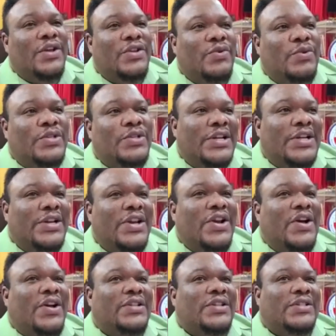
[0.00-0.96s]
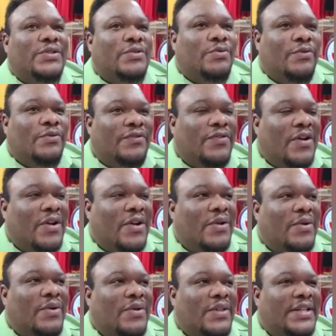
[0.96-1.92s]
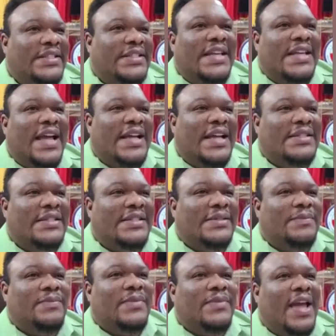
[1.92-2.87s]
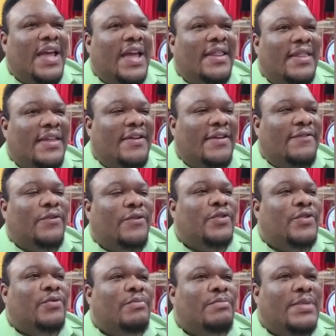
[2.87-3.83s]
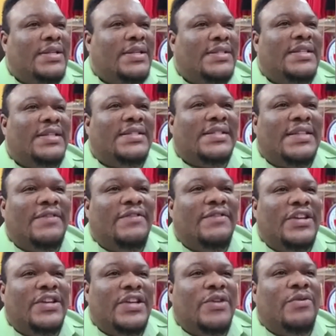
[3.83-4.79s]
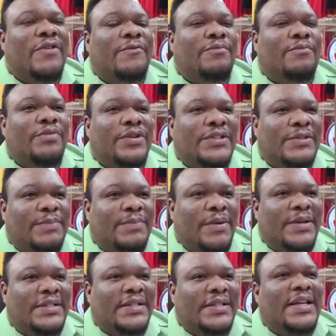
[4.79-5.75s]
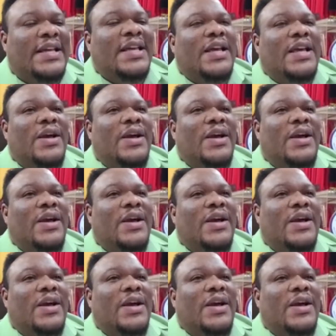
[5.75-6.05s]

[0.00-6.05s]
You did not follow the signs, and therefore you missed the 7 year of prosperity.